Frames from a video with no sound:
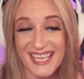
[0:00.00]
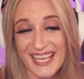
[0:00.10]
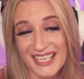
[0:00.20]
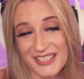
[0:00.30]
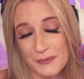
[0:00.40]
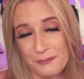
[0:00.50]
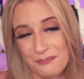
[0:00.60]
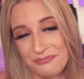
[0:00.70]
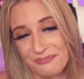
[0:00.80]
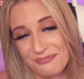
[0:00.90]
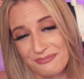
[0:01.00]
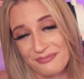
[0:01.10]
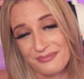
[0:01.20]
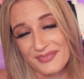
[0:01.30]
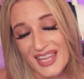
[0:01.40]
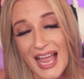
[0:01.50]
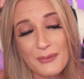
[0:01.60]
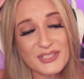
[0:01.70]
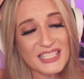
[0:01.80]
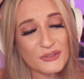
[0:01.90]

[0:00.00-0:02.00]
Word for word: Dang. I was